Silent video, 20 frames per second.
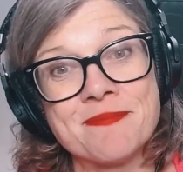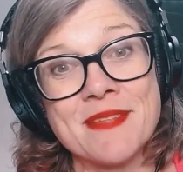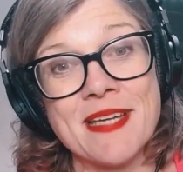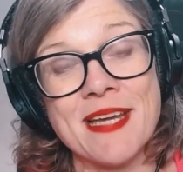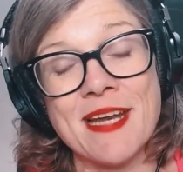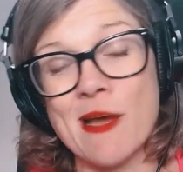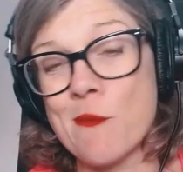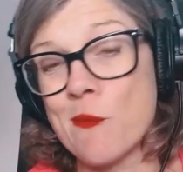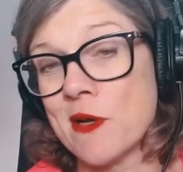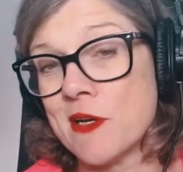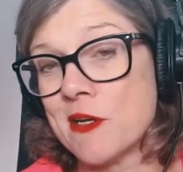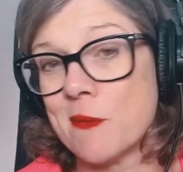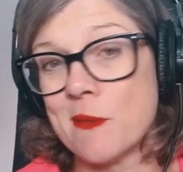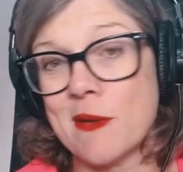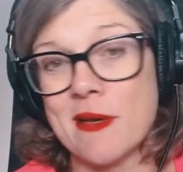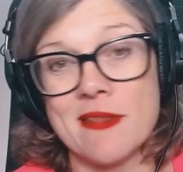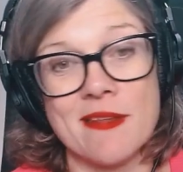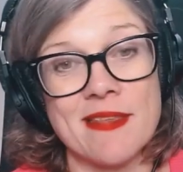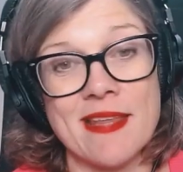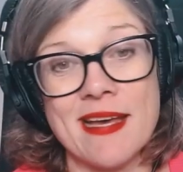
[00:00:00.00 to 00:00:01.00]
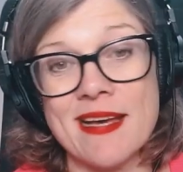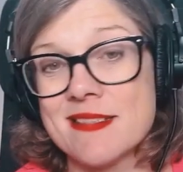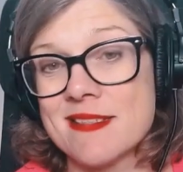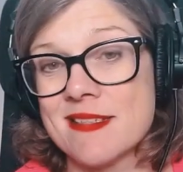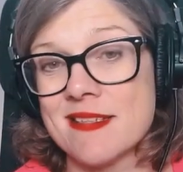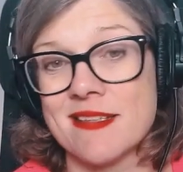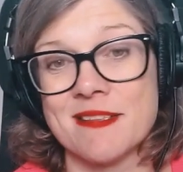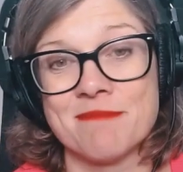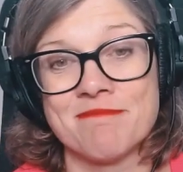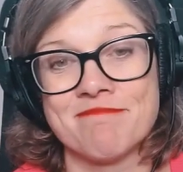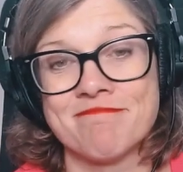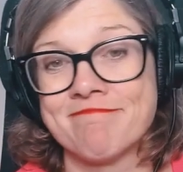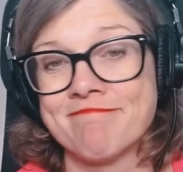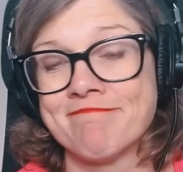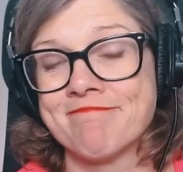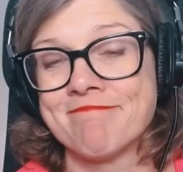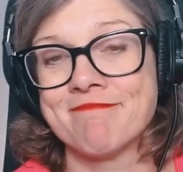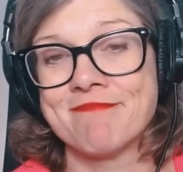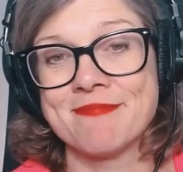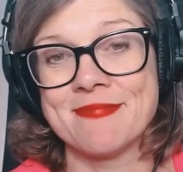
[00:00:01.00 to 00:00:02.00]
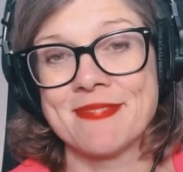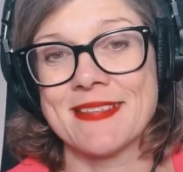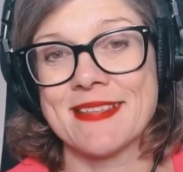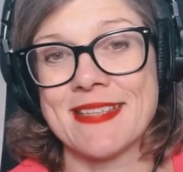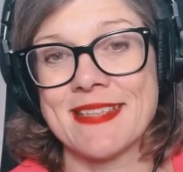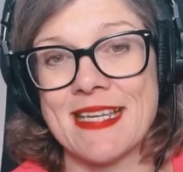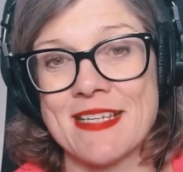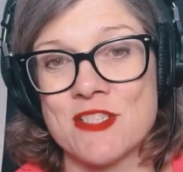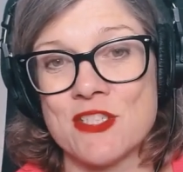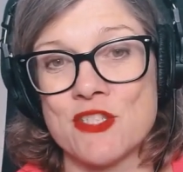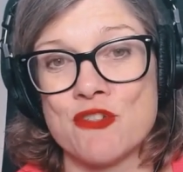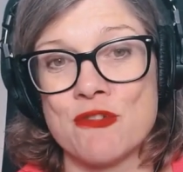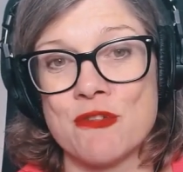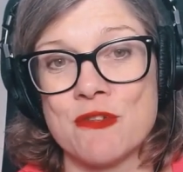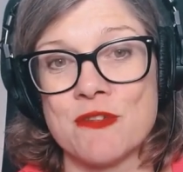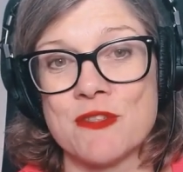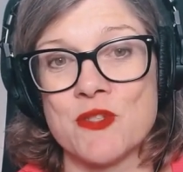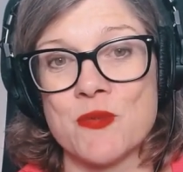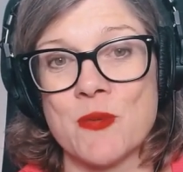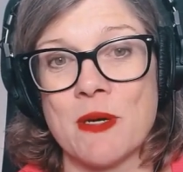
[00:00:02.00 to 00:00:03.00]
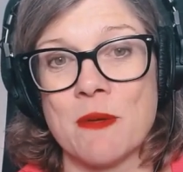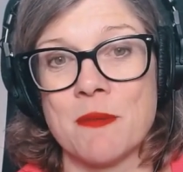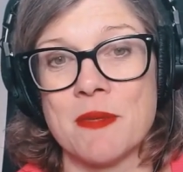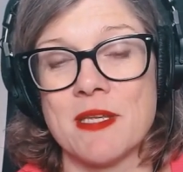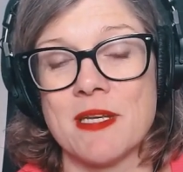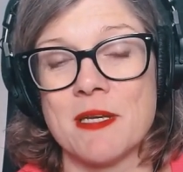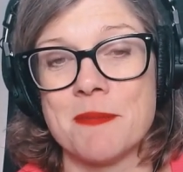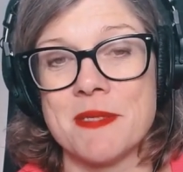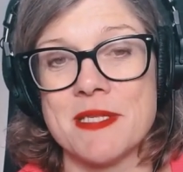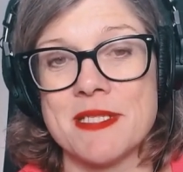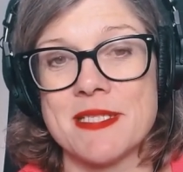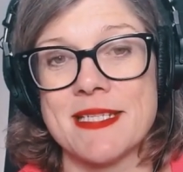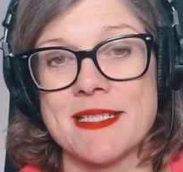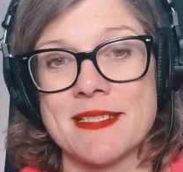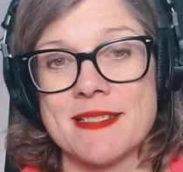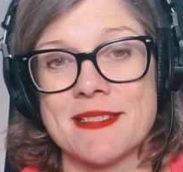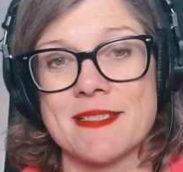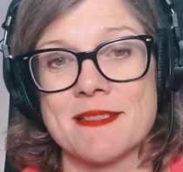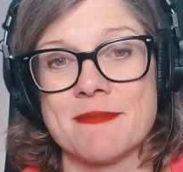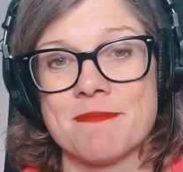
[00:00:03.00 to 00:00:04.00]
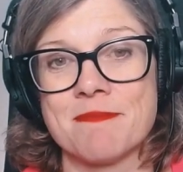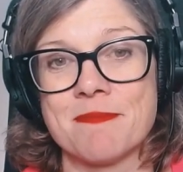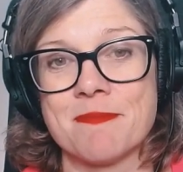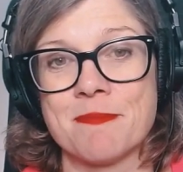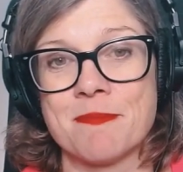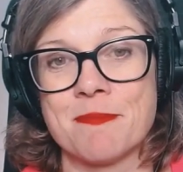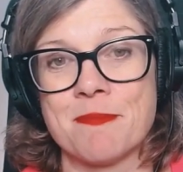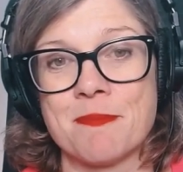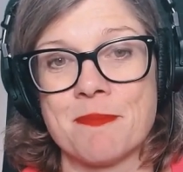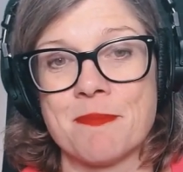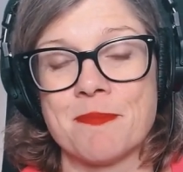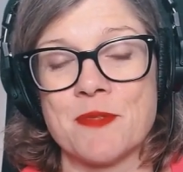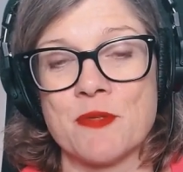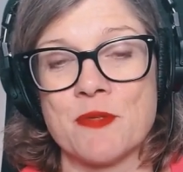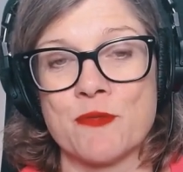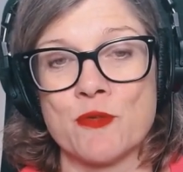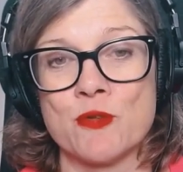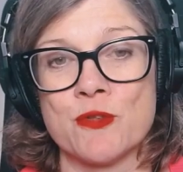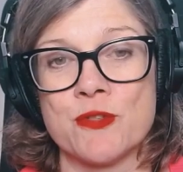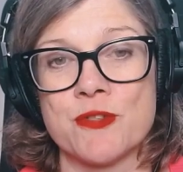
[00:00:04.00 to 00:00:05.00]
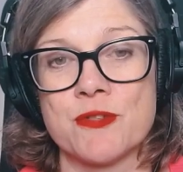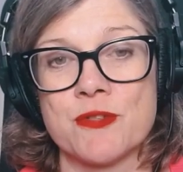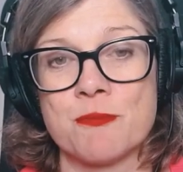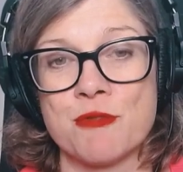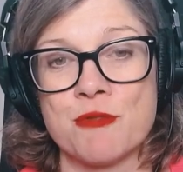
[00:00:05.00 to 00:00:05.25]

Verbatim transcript: And I wonder mm-hmm. whether that's a, that's a truth as well within a business divorce